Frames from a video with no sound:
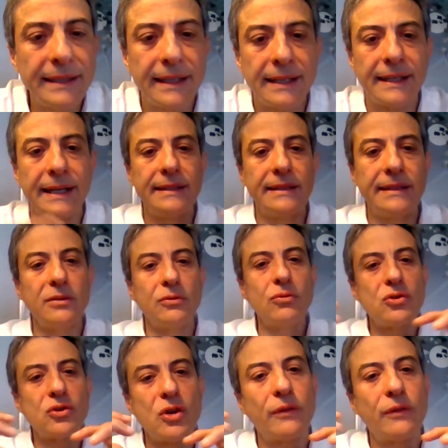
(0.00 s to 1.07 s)
integrating
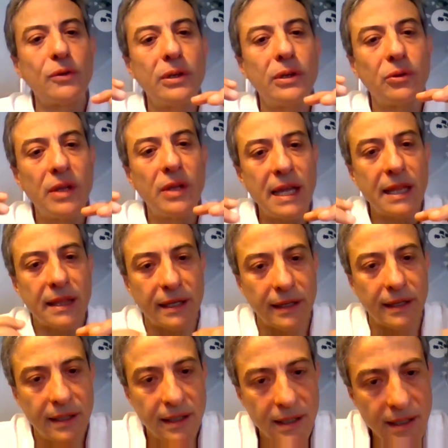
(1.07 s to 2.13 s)
two software
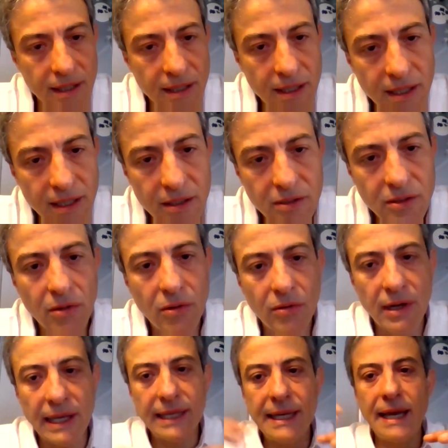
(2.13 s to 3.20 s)
together.
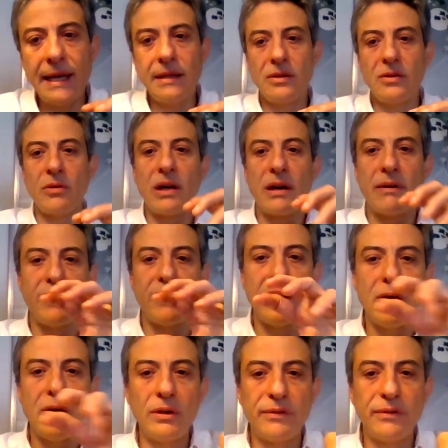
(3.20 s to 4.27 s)
So again, you have
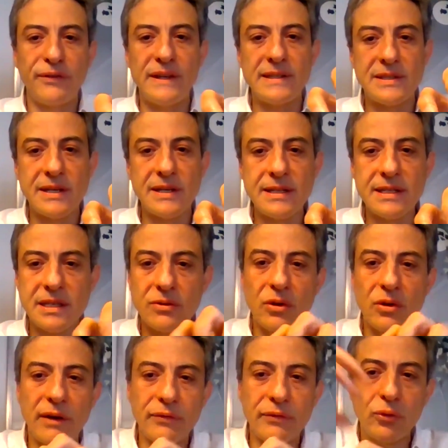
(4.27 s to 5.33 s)
the old features and
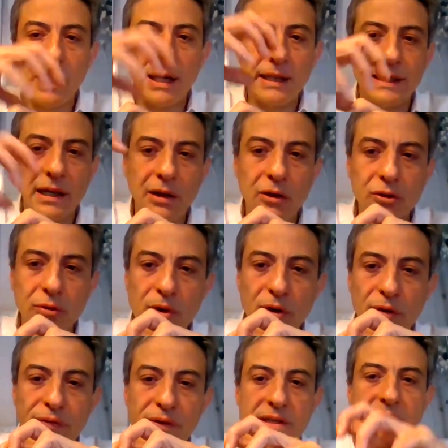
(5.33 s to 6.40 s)
you have to add a lot
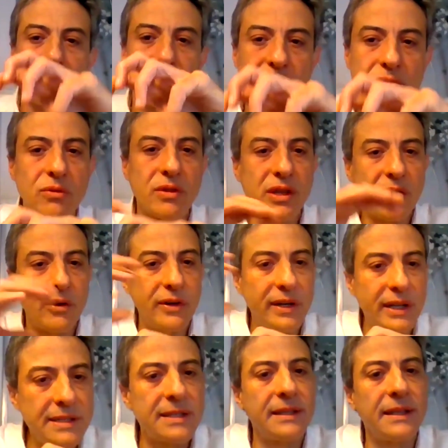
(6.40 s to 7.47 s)
more features to the
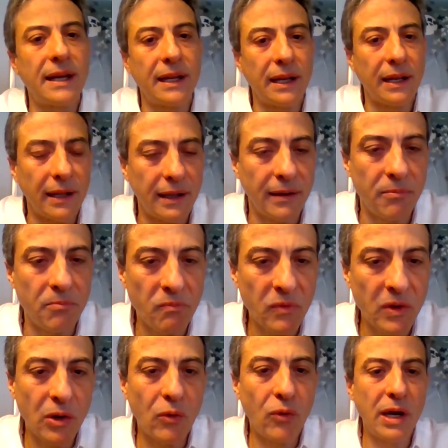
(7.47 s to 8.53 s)
original
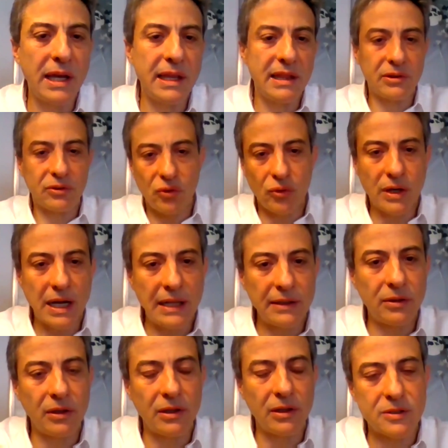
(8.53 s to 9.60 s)
way that you
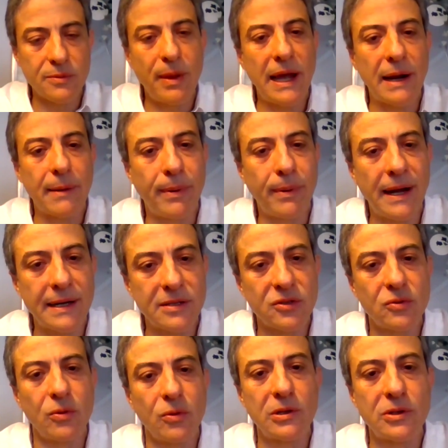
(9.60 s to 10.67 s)
handle spare
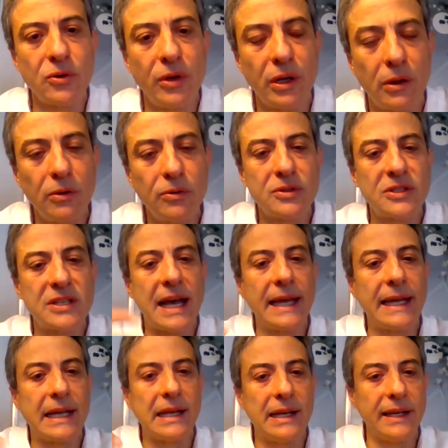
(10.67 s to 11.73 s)
parts to also include
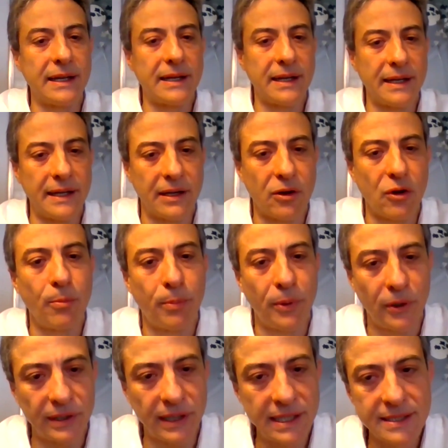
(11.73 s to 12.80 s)
cyclic
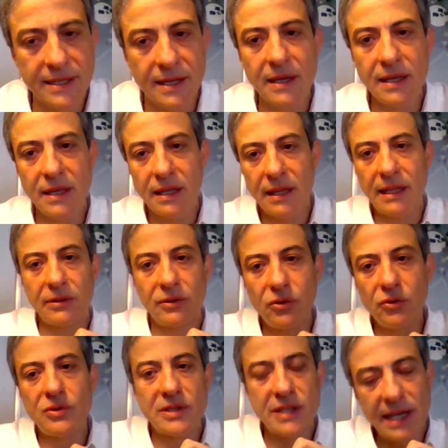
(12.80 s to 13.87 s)
components that
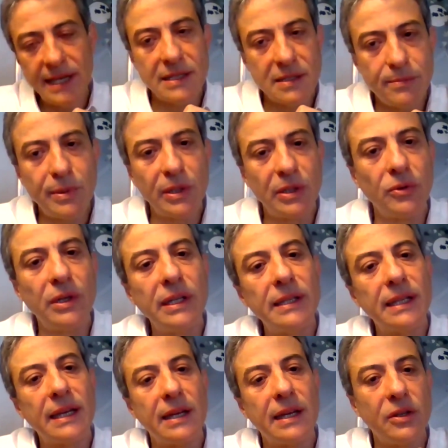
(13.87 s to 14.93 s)
you change
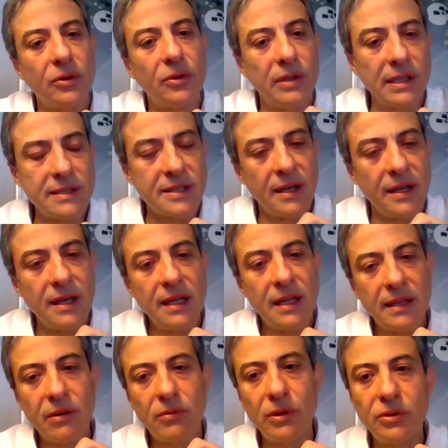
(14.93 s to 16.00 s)
between units.
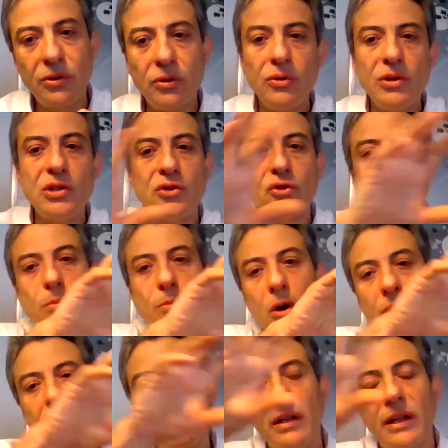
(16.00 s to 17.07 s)
Then what you do is you
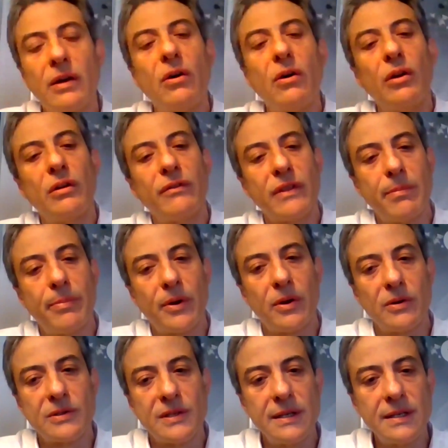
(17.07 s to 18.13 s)
model the whole of the
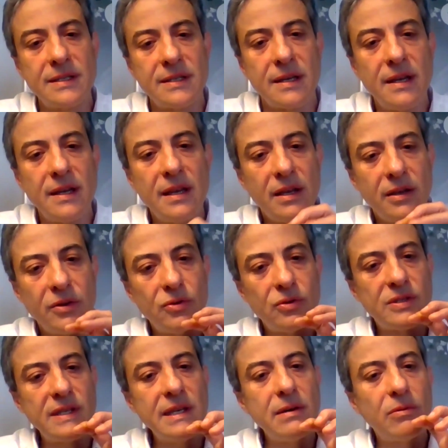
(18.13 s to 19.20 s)
process. You
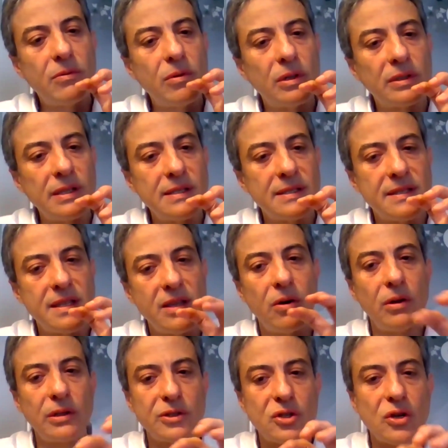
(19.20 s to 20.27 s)
see what is the
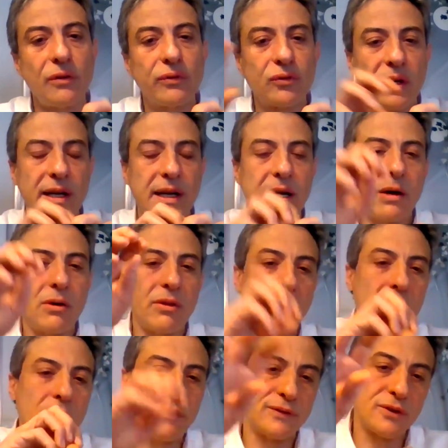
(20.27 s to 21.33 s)
old software and how
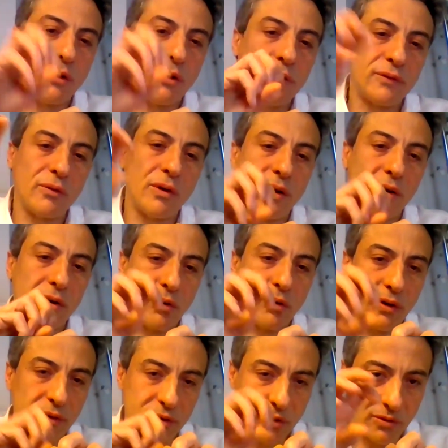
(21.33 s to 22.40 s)
the old
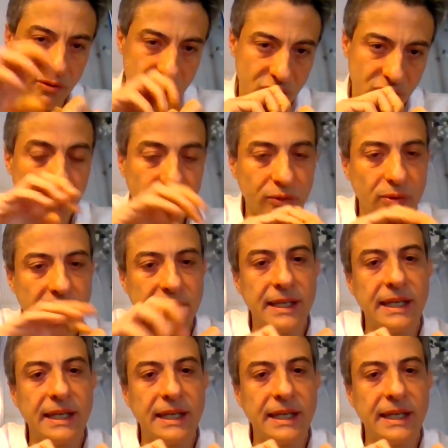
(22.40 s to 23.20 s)
software